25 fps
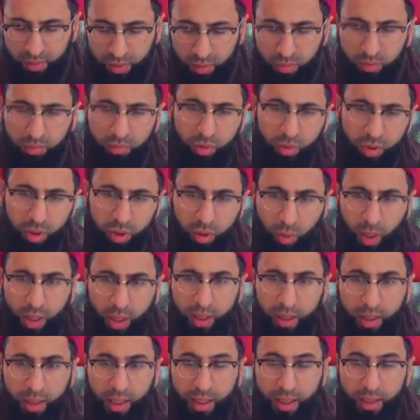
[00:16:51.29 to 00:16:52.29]
So written
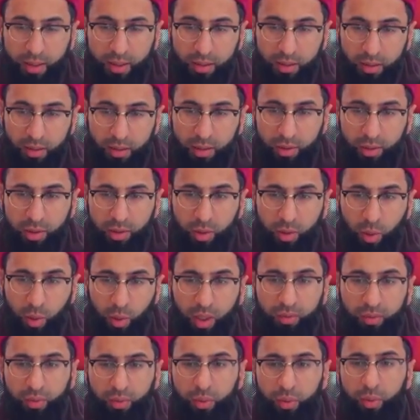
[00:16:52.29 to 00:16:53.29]
quite late, written
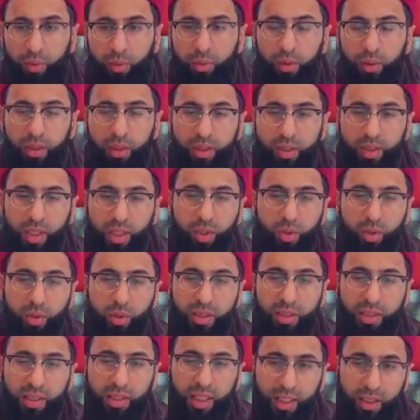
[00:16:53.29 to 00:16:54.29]
quite a few
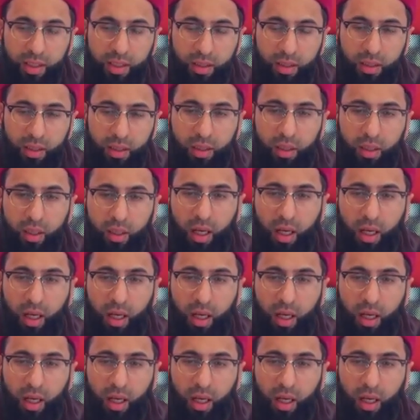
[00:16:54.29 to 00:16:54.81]
centuries later